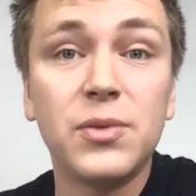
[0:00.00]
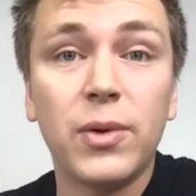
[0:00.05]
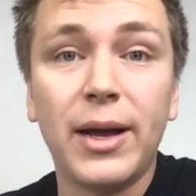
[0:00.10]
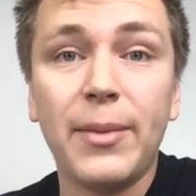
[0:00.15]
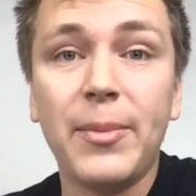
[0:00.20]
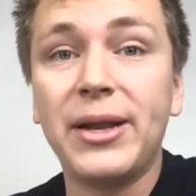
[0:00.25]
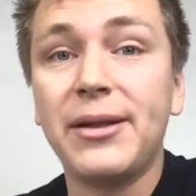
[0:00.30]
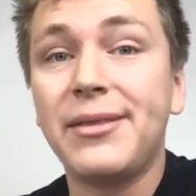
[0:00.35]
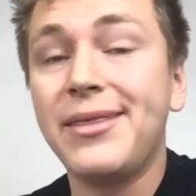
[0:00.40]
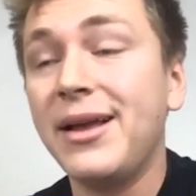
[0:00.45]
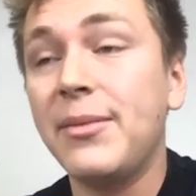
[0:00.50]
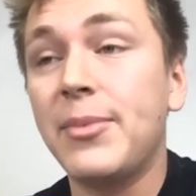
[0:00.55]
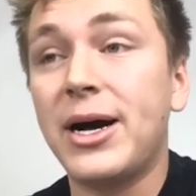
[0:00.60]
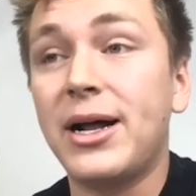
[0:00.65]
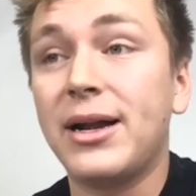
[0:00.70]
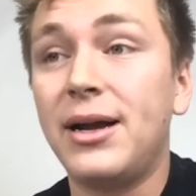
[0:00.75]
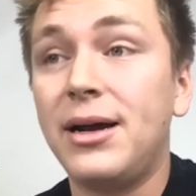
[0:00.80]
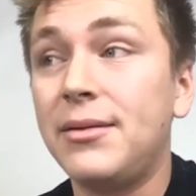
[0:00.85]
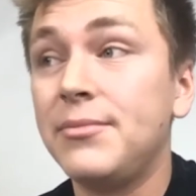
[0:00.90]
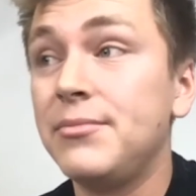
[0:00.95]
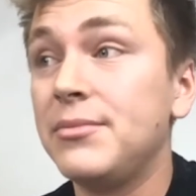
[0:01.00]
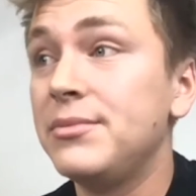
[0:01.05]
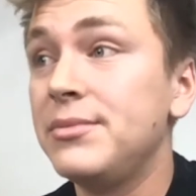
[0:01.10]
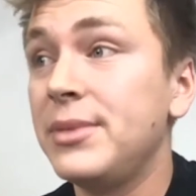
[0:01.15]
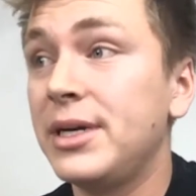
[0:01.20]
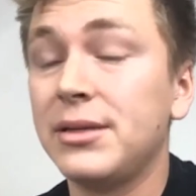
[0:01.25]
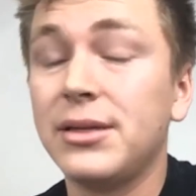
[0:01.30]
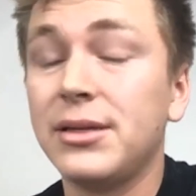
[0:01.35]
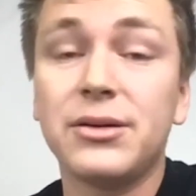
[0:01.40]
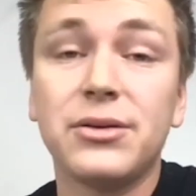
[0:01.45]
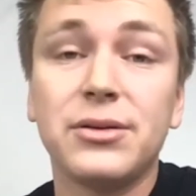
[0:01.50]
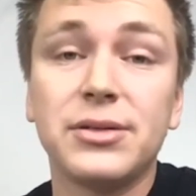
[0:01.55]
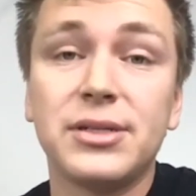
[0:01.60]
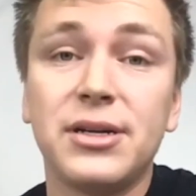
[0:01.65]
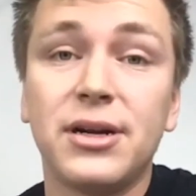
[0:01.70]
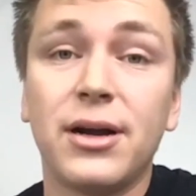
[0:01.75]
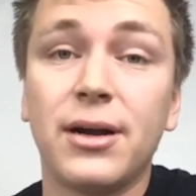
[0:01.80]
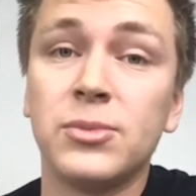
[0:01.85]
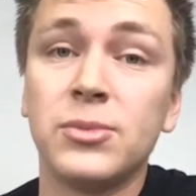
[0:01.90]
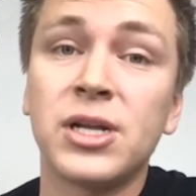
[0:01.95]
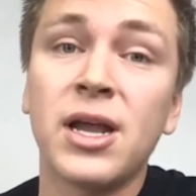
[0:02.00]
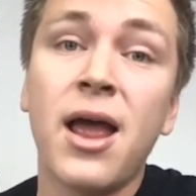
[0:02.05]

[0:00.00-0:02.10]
I mean, think about it. I'm in literal terms.